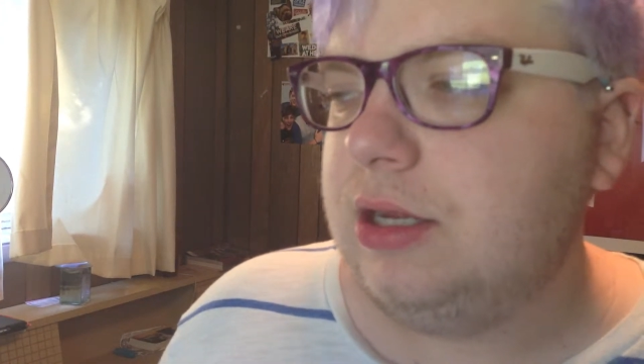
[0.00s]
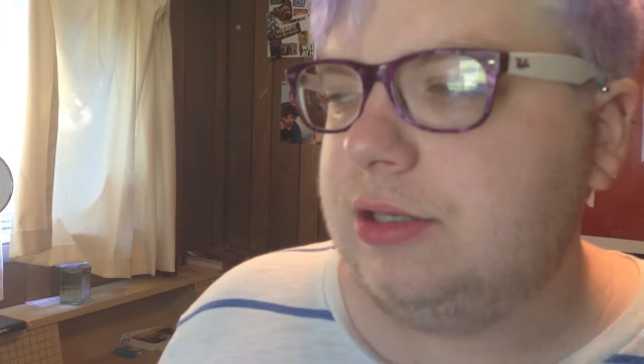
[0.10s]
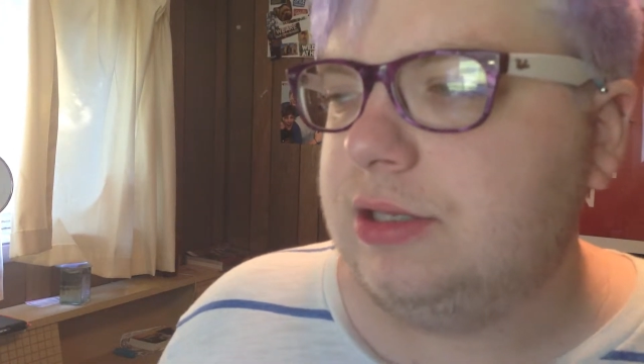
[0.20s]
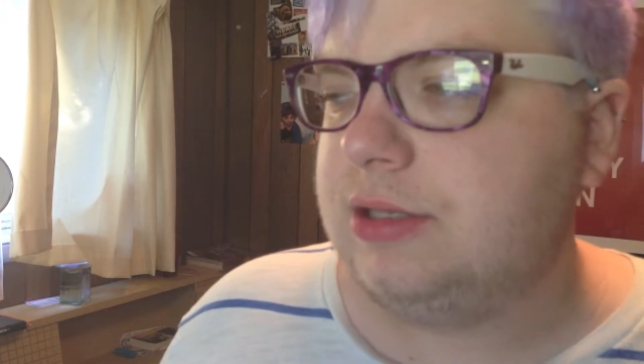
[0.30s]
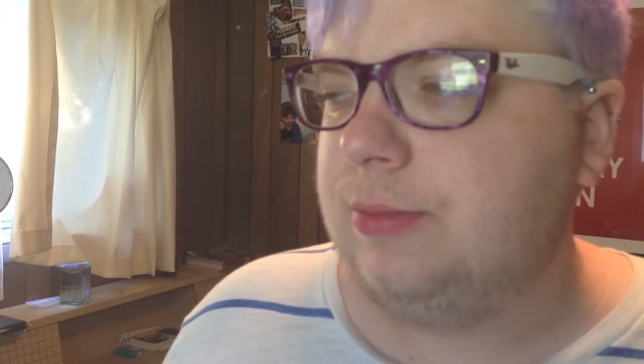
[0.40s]

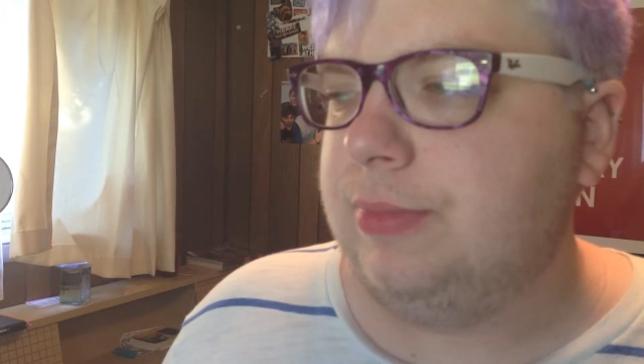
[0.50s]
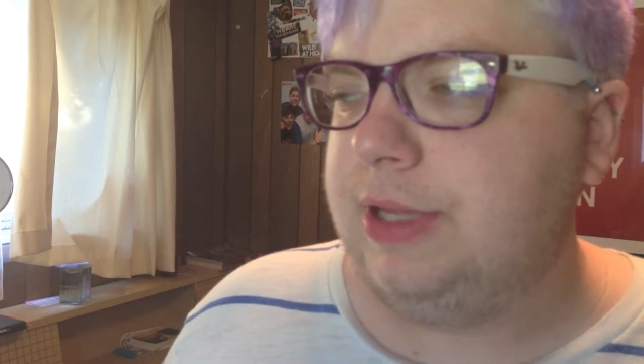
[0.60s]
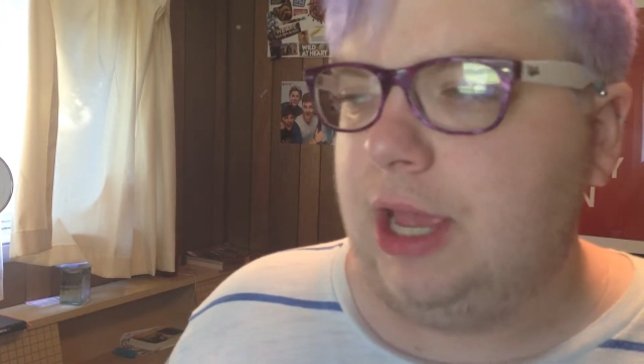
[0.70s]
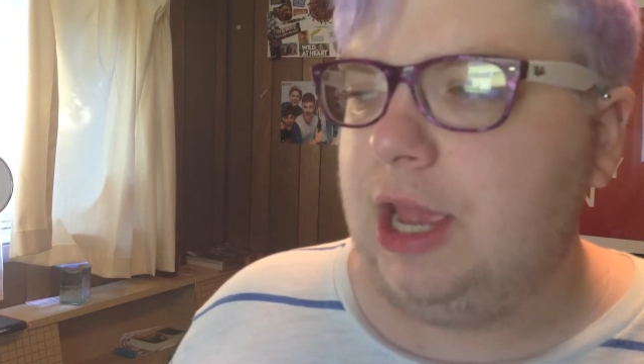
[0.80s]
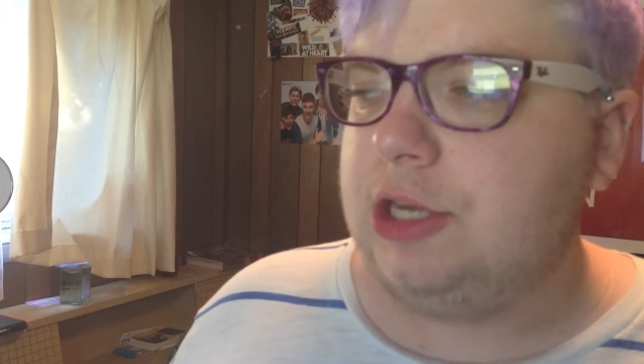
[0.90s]
Is this some
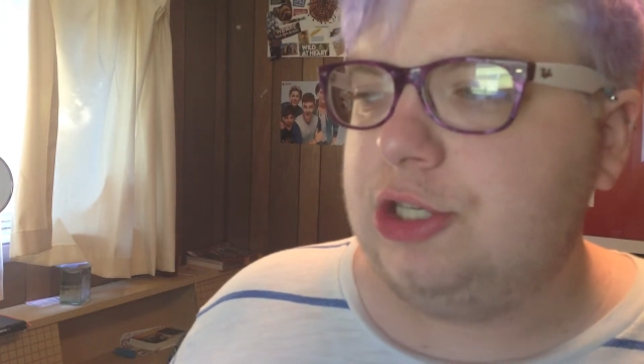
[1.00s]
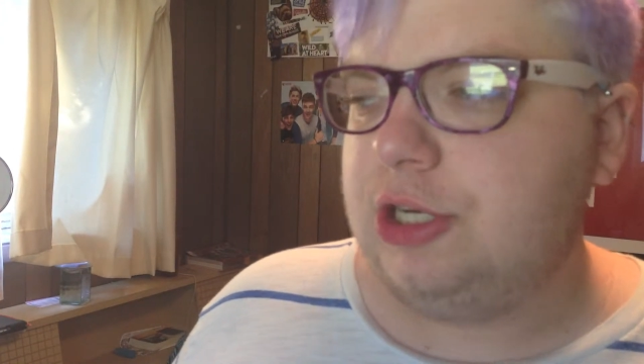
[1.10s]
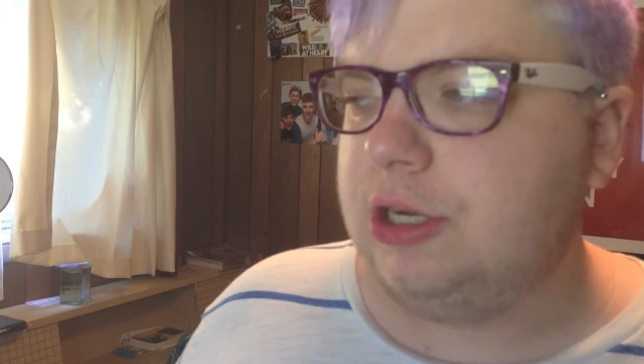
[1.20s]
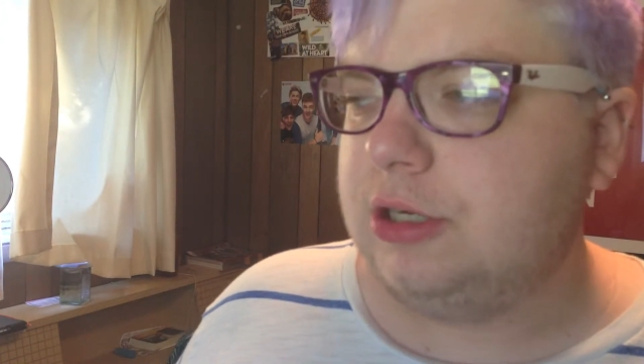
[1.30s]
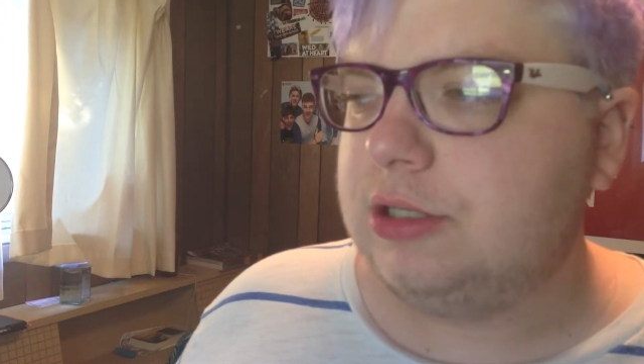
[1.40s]
gay
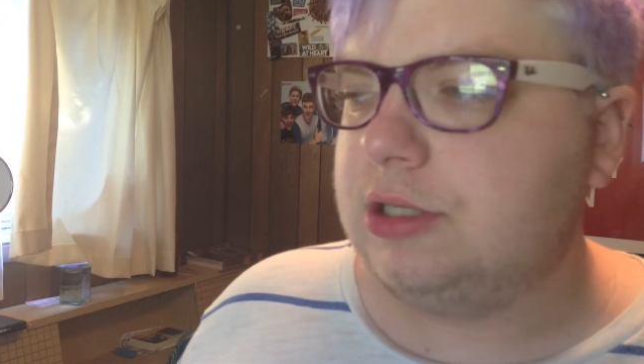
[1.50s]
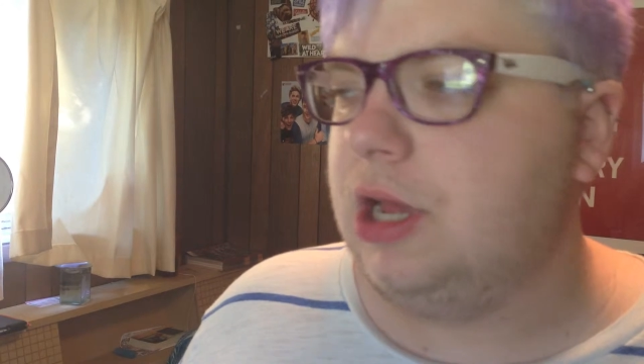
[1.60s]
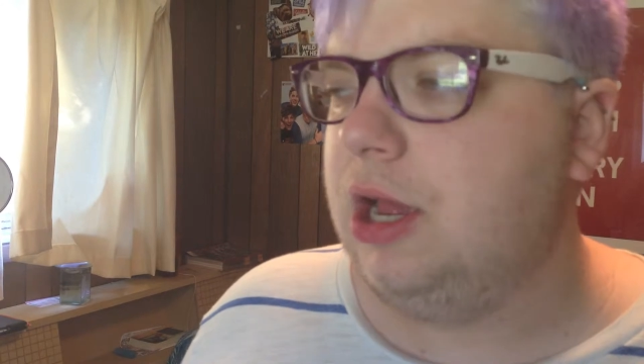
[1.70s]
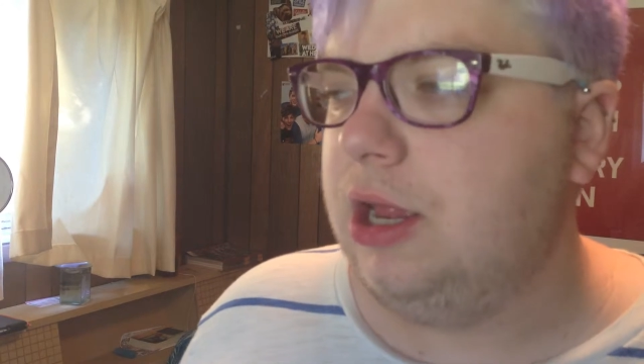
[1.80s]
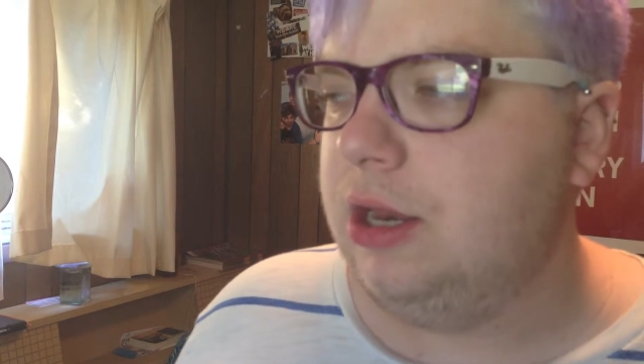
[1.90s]
shit or
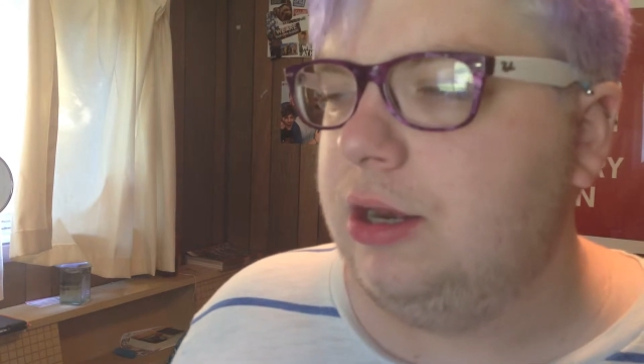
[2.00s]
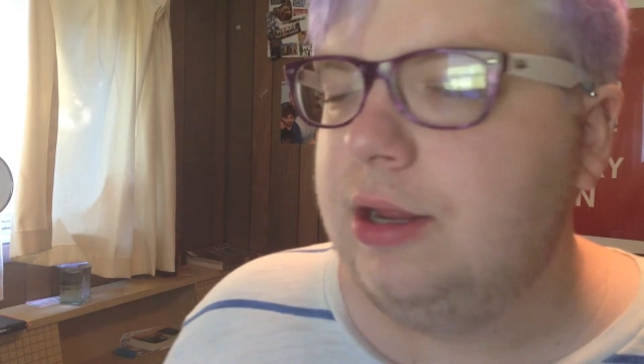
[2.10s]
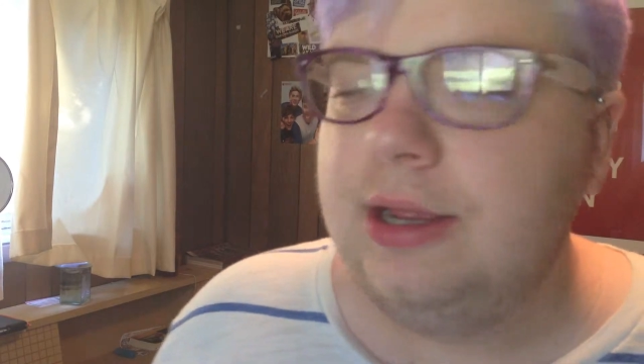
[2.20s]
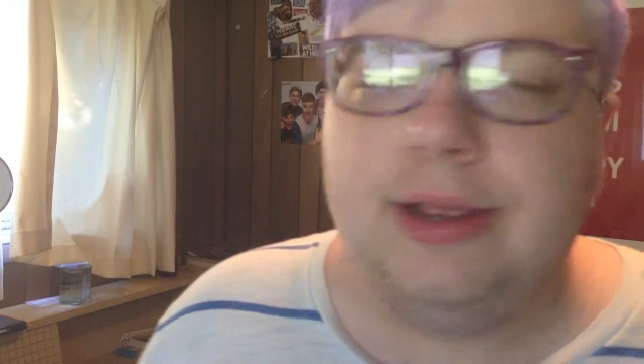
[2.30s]
something?